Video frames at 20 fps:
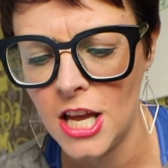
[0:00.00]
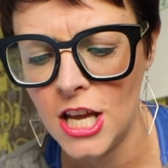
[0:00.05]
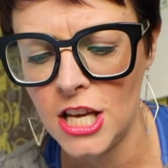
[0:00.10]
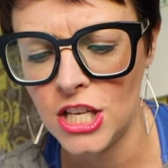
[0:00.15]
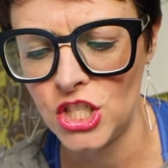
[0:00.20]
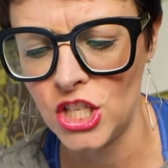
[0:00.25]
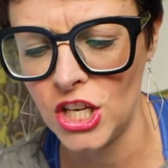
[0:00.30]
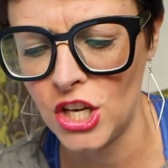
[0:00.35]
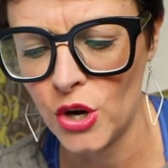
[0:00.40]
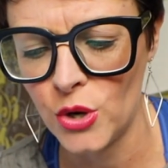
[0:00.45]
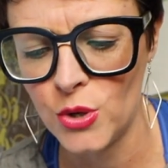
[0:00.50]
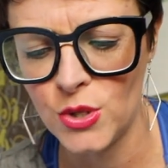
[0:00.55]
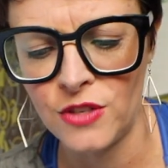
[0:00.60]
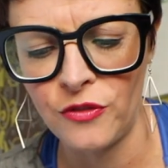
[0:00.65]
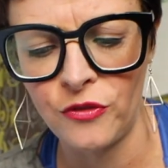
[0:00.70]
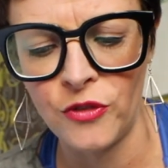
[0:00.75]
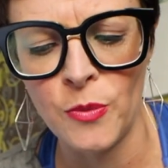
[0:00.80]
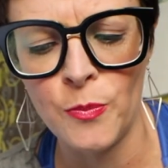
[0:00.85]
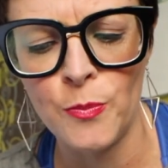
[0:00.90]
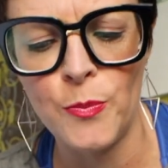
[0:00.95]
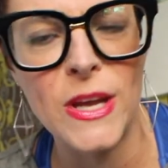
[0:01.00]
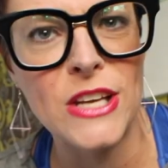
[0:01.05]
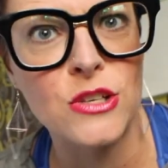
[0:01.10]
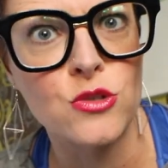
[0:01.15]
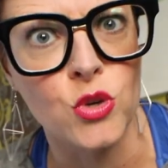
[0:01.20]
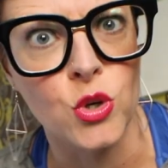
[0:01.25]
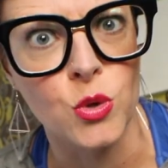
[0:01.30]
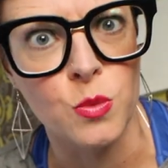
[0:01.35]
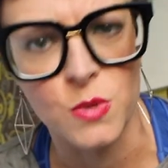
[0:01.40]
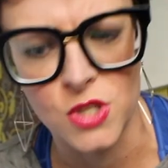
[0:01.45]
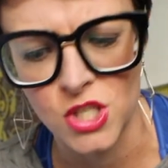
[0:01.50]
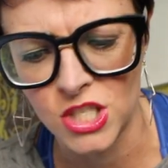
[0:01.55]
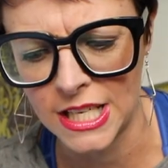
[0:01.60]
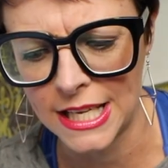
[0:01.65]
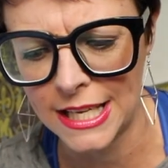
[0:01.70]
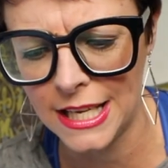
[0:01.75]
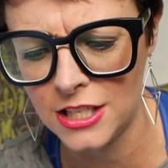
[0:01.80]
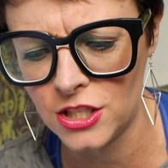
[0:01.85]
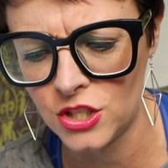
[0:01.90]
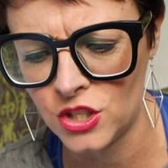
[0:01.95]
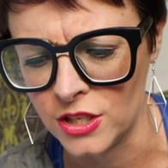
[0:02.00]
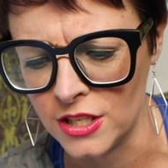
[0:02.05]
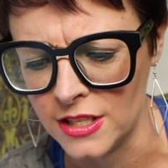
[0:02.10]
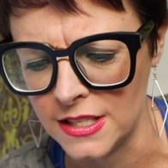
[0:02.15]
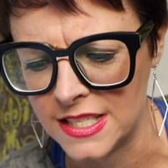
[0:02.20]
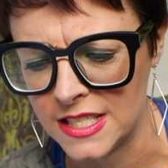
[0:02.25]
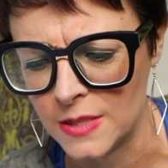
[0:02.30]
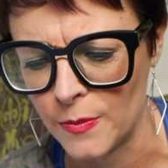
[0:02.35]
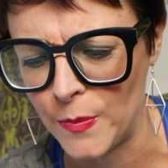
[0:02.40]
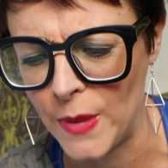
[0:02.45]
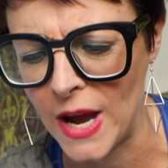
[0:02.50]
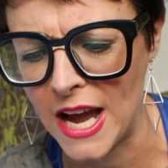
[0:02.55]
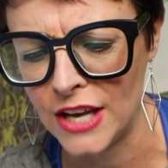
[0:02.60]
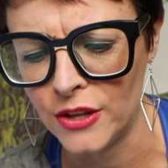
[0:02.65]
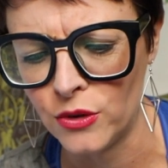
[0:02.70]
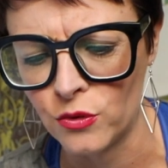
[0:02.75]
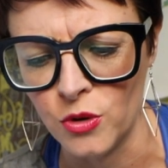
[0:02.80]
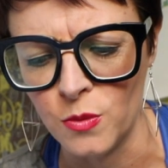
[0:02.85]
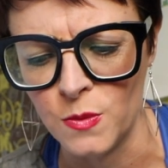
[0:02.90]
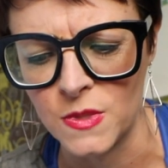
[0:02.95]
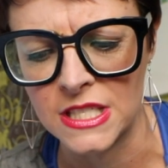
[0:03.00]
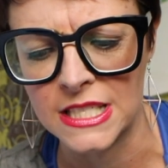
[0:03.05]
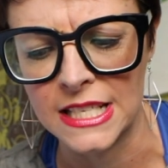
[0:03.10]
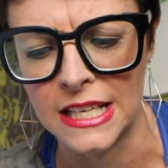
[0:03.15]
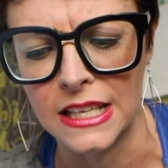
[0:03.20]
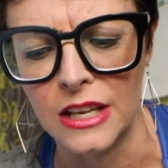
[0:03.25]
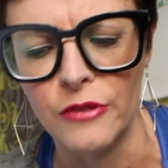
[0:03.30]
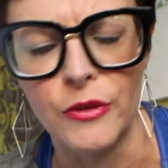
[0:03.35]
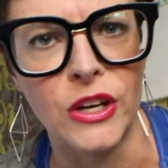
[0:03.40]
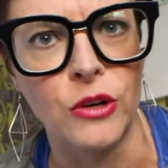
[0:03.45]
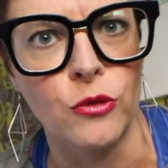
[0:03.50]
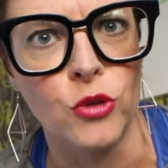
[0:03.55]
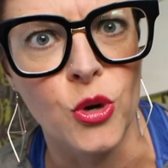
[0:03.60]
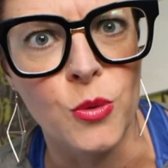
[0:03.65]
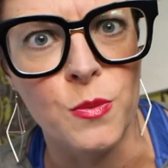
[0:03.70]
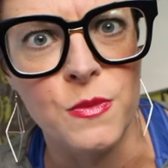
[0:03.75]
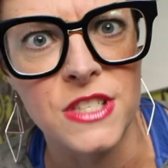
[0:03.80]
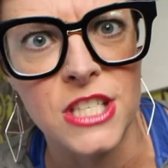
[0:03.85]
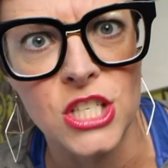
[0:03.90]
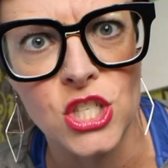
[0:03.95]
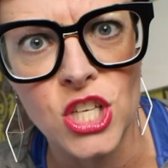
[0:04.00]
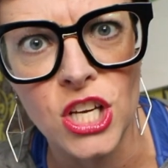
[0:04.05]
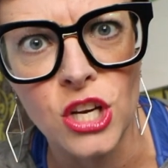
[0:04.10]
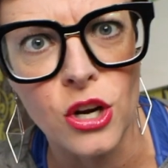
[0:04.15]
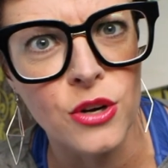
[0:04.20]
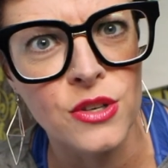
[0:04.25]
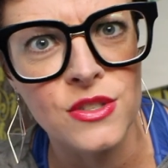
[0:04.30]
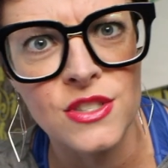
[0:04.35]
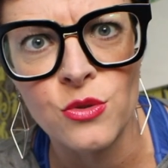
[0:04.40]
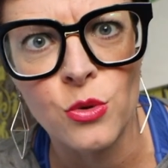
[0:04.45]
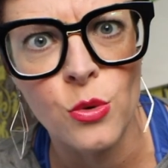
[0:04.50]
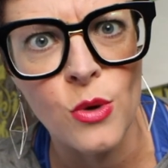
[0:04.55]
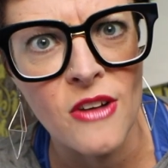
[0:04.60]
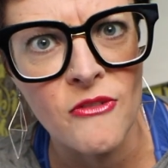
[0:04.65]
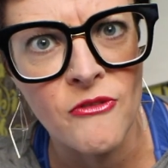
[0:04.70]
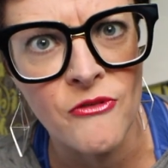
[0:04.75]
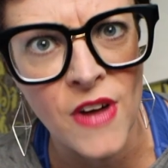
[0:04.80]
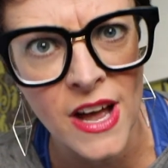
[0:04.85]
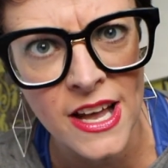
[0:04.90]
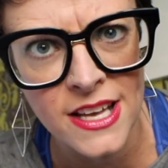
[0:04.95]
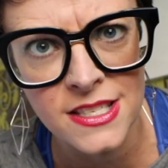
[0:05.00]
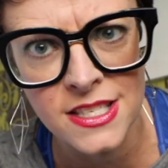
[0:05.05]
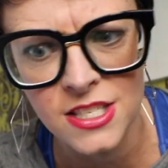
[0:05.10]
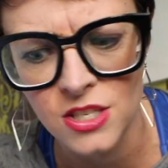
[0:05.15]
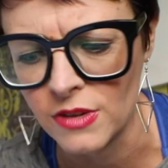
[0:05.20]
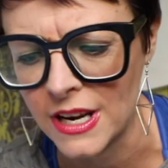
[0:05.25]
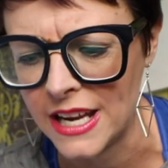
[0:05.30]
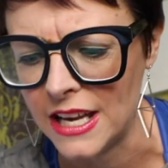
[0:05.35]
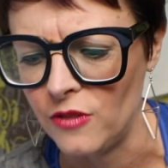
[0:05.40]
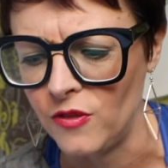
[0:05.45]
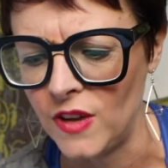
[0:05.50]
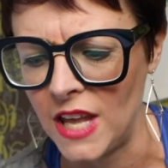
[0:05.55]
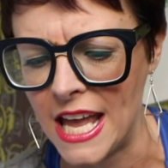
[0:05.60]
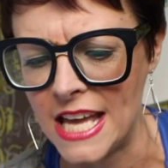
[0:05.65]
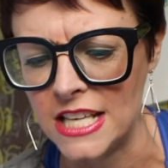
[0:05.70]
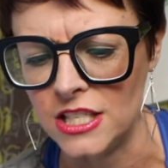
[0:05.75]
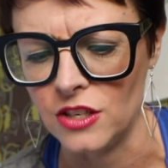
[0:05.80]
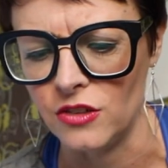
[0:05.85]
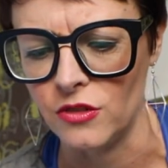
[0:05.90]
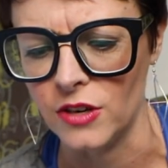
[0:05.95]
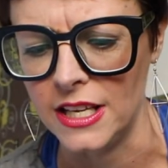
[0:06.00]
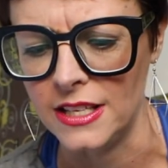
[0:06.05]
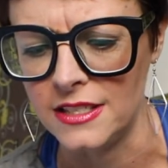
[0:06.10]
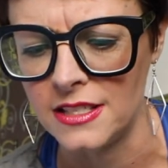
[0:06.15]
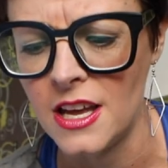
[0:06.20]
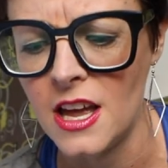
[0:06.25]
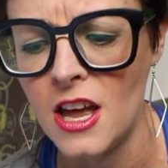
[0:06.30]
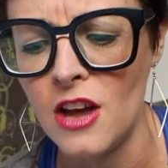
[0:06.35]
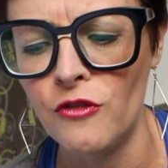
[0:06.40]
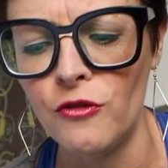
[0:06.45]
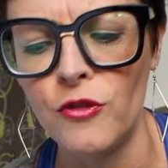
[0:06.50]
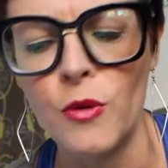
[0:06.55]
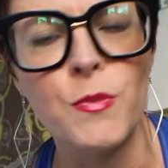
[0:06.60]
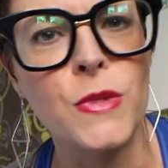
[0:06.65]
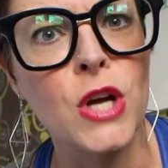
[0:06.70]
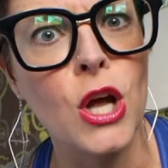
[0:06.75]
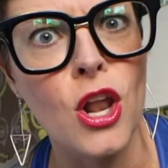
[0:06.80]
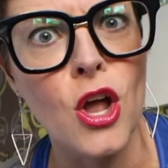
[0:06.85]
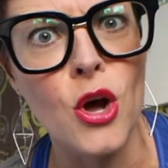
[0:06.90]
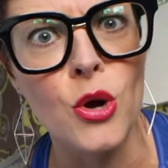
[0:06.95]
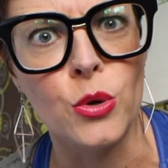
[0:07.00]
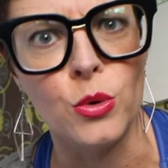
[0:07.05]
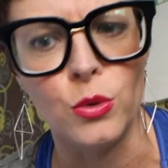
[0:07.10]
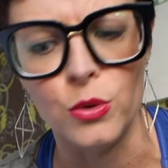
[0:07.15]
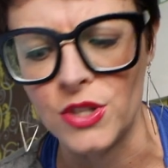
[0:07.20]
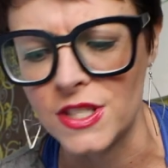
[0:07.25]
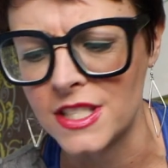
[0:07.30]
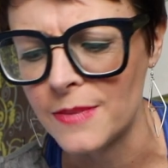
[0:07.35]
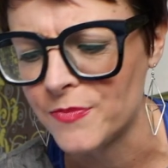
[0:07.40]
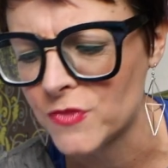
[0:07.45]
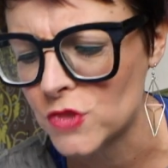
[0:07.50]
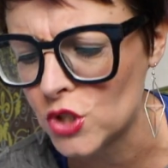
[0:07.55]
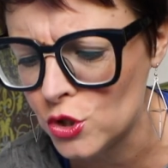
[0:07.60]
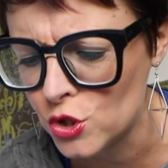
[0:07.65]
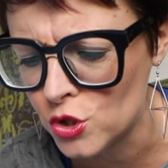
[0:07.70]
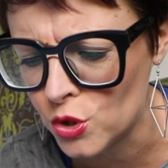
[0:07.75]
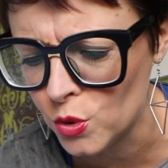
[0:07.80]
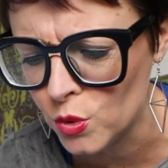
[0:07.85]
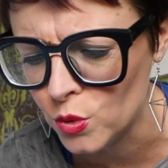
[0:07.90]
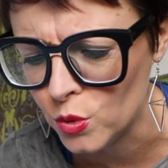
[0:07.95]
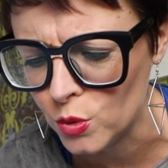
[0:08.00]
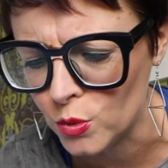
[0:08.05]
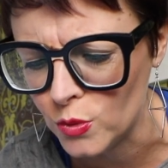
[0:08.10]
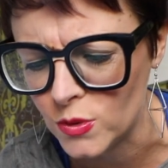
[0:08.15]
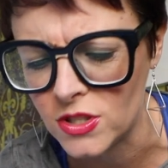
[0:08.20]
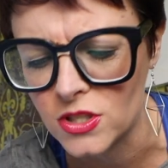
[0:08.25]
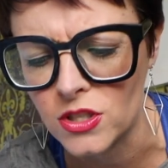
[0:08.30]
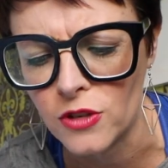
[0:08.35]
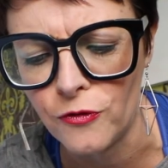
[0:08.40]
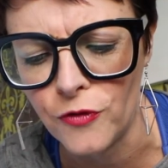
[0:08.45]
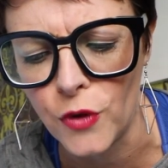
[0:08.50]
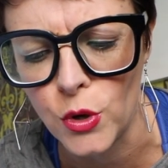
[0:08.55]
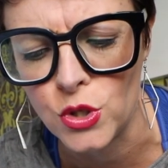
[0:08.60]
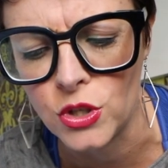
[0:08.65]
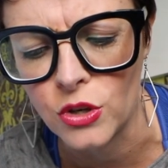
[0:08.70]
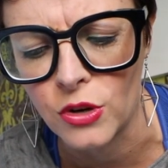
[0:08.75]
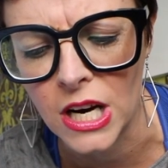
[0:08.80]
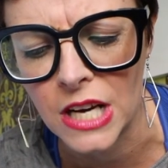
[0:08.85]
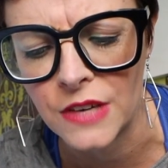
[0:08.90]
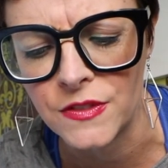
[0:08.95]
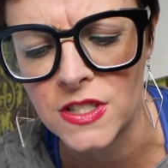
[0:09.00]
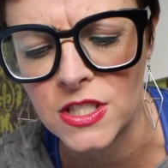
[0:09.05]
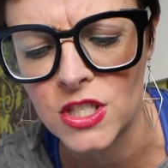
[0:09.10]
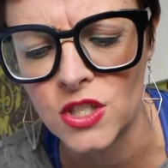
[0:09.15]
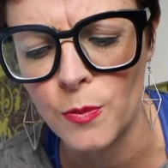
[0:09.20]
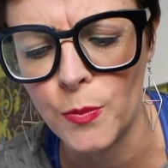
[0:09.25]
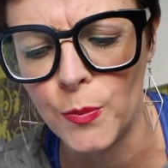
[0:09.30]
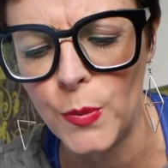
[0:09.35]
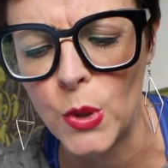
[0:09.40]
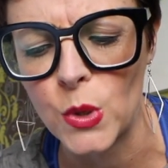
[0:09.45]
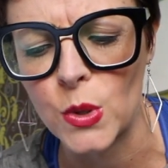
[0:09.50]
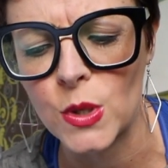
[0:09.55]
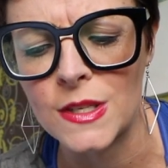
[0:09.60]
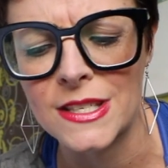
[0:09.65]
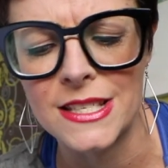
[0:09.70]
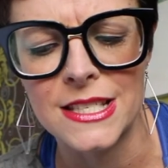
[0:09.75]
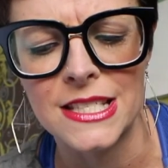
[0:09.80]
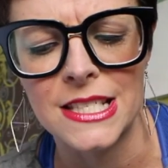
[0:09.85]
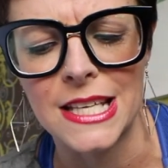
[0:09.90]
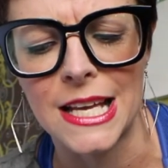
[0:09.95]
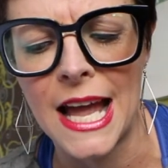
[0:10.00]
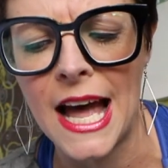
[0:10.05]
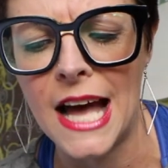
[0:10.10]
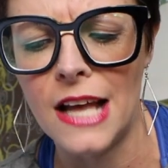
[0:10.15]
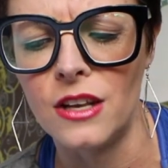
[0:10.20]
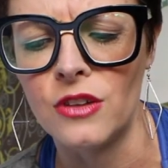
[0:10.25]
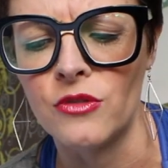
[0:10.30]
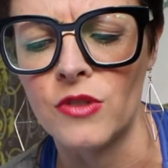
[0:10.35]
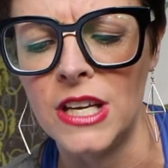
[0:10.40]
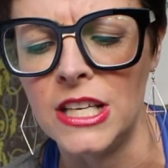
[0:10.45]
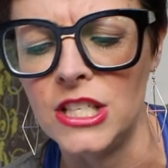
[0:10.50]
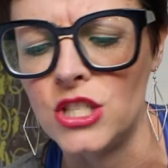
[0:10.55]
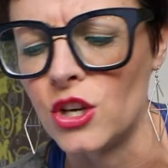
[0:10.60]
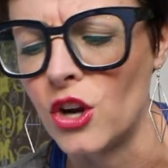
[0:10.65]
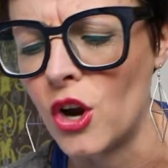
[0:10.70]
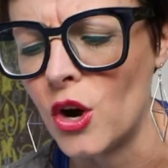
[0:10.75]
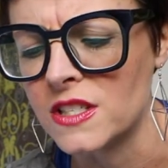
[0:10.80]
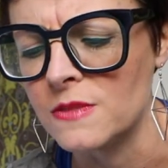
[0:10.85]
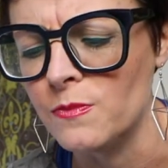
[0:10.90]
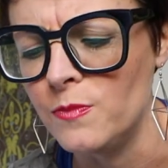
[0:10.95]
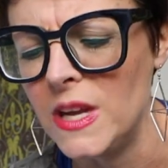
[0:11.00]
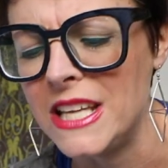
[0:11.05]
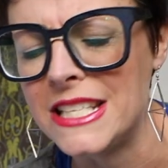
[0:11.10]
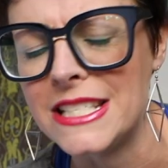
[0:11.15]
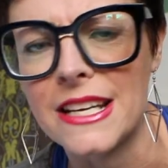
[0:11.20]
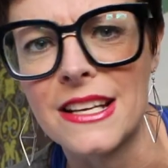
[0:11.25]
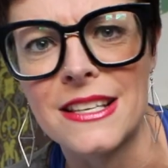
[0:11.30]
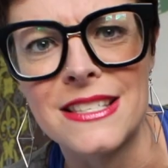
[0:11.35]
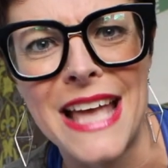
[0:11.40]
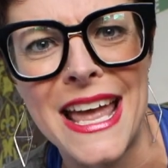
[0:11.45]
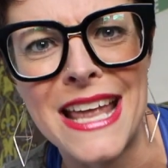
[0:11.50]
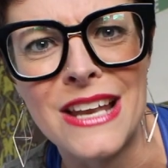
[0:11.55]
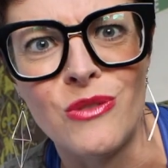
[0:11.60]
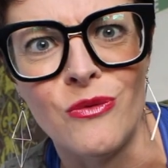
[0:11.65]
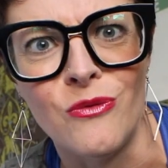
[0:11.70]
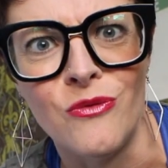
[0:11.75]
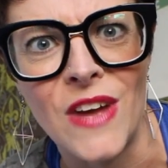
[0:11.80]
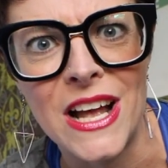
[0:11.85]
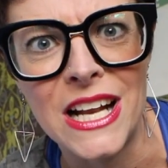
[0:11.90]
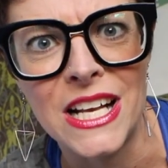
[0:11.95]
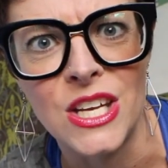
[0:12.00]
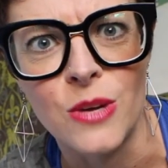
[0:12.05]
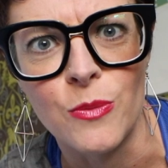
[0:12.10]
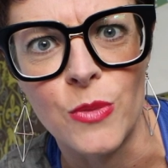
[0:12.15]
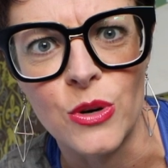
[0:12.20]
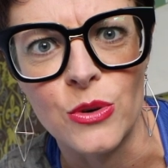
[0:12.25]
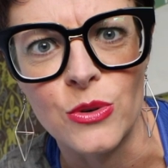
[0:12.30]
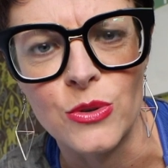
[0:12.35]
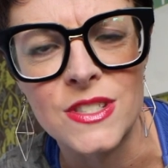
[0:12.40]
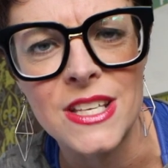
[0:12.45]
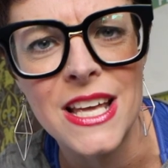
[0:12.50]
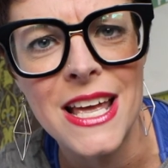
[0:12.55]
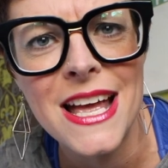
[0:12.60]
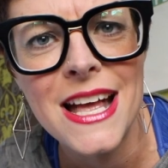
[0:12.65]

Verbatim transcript: She goes from bedrooms to kitchens to bathrooms to living rooms, and she goes through a vast array of categories from clothes to shoes to photographs to books to cutlery to cosmetics and valuables.